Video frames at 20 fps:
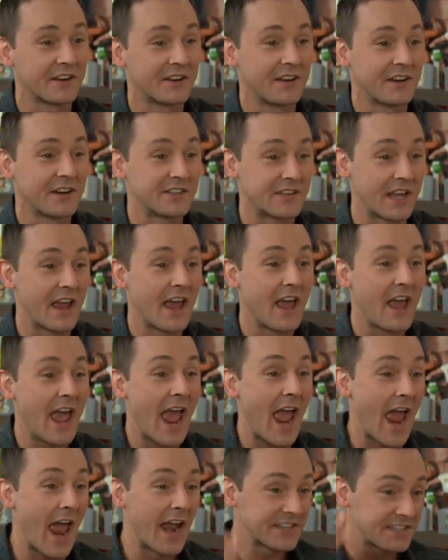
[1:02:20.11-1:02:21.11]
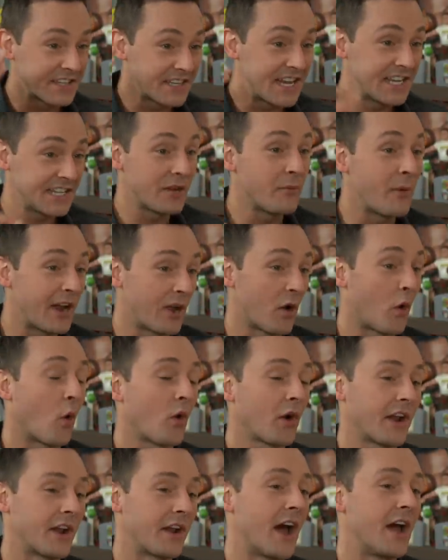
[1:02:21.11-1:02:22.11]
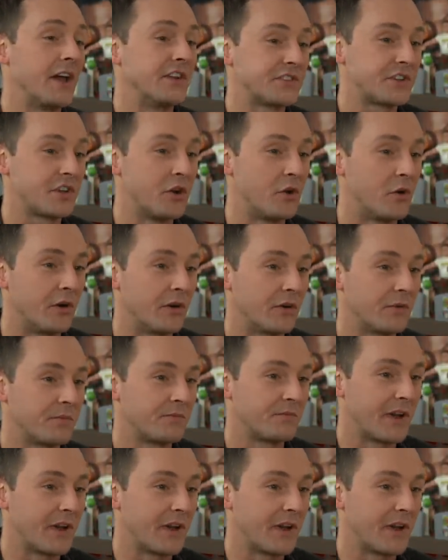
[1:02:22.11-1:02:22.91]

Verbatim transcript: Yeah, I think so. And it's an easy way to organize too.